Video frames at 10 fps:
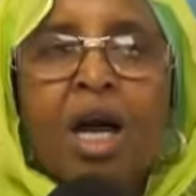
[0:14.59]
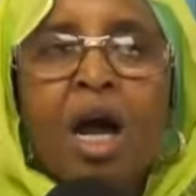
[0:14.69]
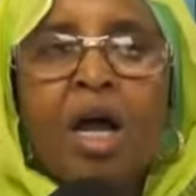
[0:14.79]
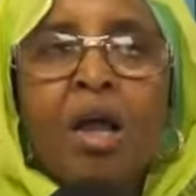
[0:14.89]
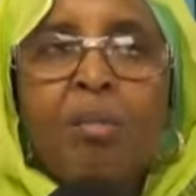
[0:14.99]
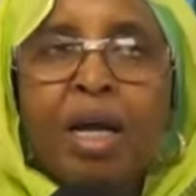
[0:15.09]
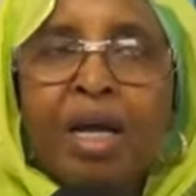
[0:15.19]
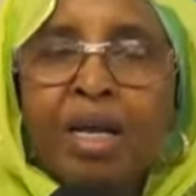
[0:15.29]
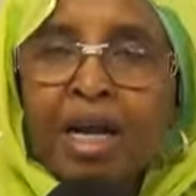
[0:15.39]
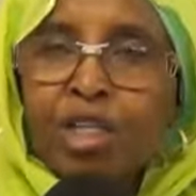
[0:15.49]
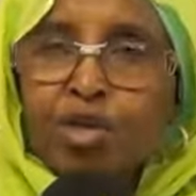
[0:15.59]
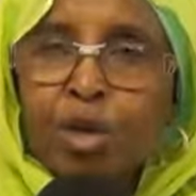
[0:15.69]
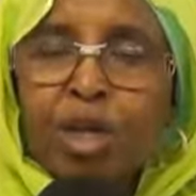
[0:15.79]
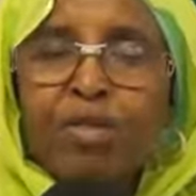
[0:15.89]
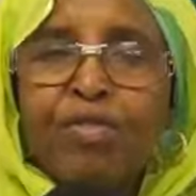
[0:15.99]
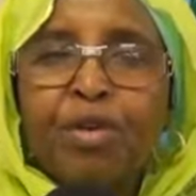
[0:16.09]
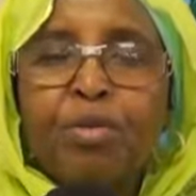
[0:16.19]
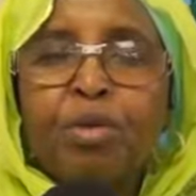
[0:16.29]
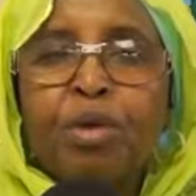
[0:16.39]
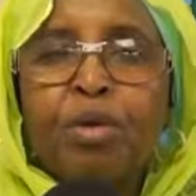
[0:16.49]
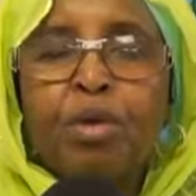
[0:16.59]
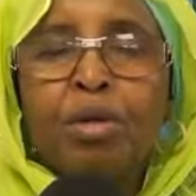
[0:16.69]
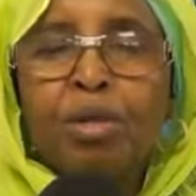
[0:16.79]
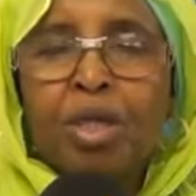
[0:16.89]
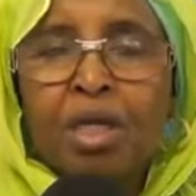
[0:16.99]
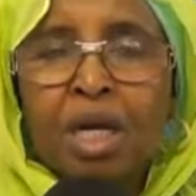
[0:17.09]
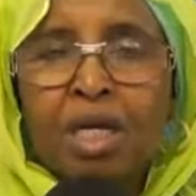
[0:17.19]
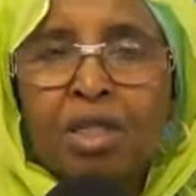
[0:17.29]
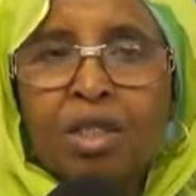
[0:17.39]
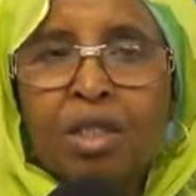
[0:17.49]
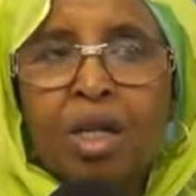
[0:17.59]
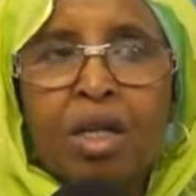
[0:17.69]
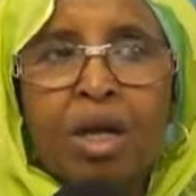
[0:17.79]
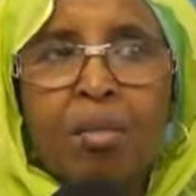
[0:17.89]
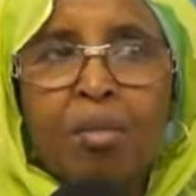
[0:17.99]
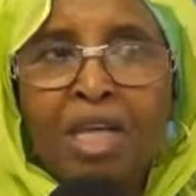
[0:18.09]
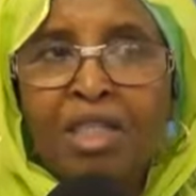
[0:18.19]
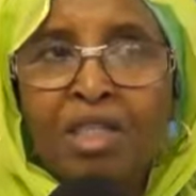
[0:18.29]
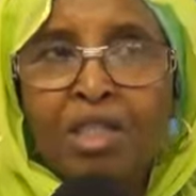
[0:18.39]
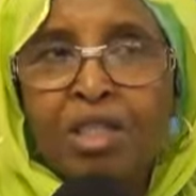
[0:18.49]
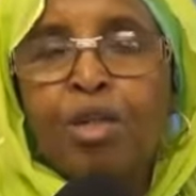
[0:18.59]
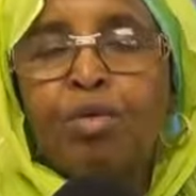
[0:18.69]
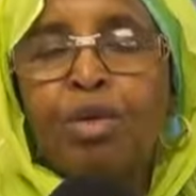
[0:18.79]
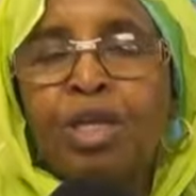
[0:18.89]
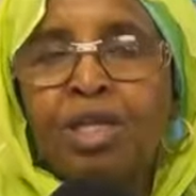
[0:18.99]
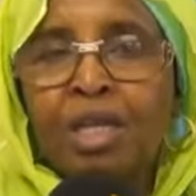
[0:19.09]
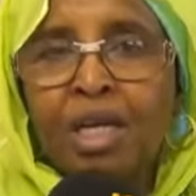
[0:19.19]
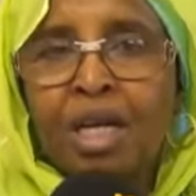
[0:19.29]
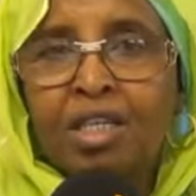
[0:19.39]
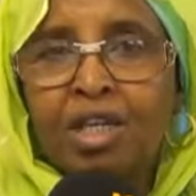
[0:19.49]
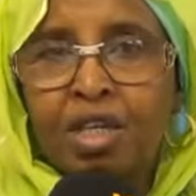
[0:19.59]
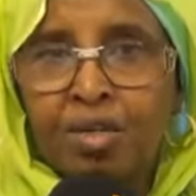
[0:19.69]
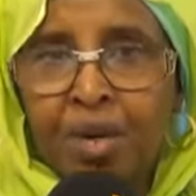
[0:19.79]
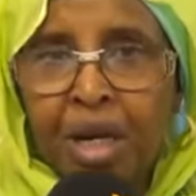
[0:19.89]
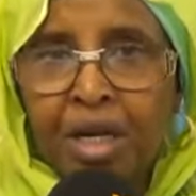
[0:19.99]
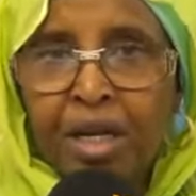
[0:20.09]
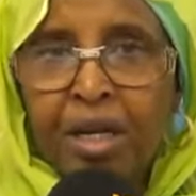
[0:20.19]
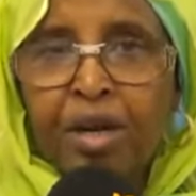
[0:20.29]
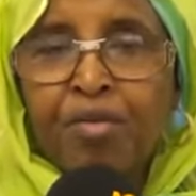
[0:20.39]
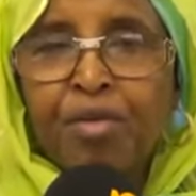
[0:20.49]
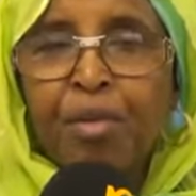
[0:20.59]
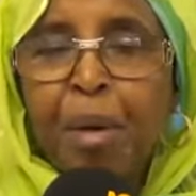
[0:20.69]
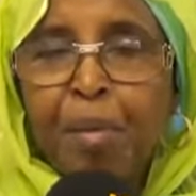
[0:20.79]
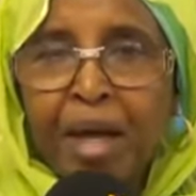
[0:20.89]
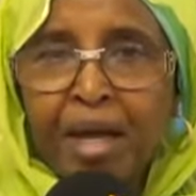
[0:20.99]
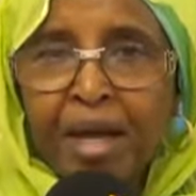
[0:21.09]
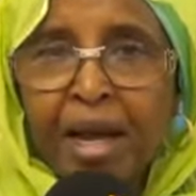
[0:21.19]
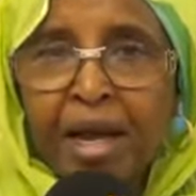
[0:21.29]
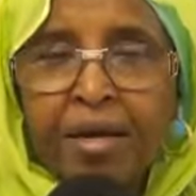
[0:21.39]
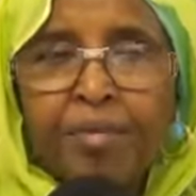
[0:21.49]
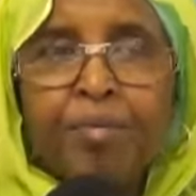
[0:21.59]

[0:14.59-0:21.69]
I am a graduate from international, a master's degree with international trade from America.